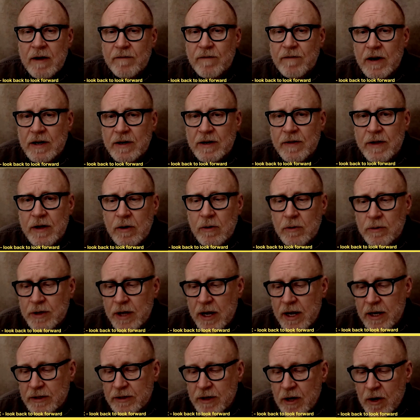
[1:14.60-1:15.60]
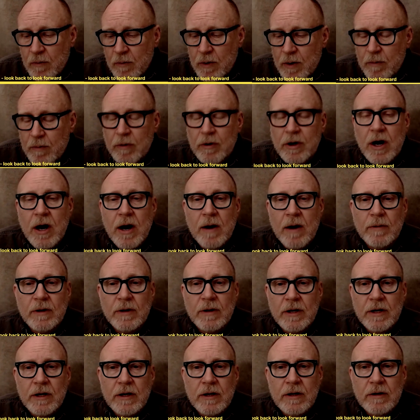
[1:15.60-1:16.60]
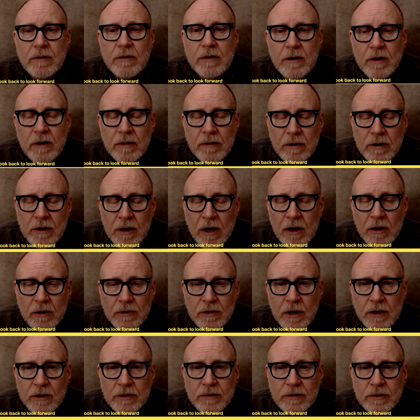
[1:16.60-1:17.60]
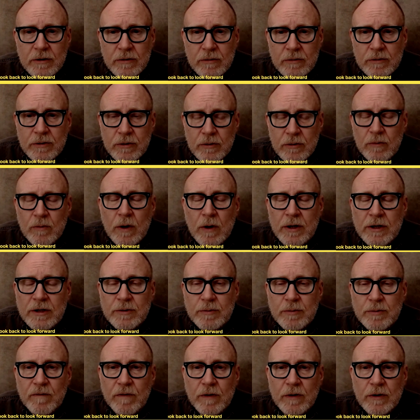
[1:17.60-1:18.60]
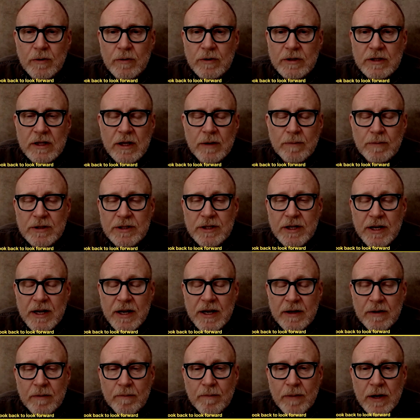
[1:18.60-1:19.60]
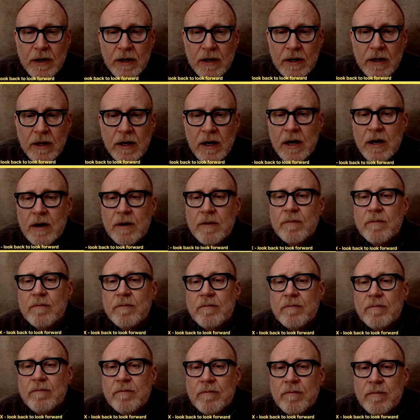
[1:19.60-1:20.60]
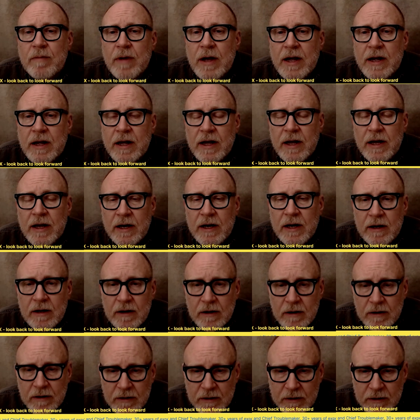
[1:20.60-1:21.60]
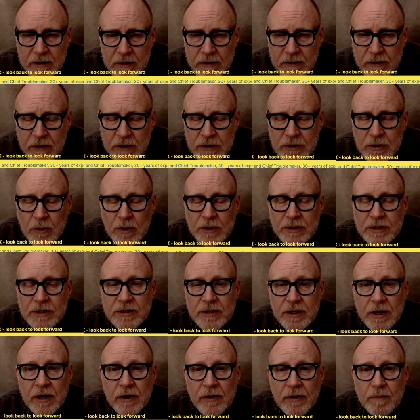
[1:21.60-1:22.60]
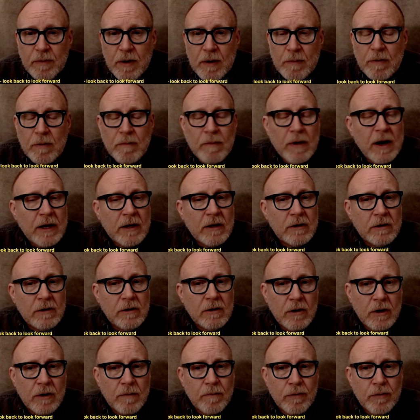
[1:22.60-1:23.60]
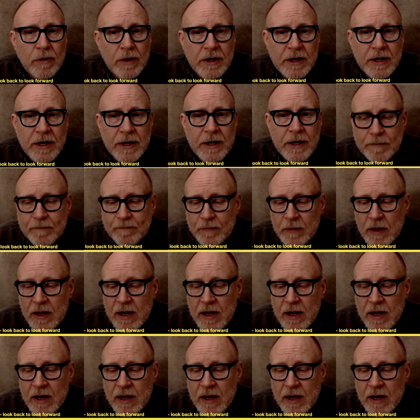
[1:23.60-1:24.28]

In fact, in the old days, we were commonly uh, called on to do what is referred to as lipsticking the pig, making the choices that other people made look pretty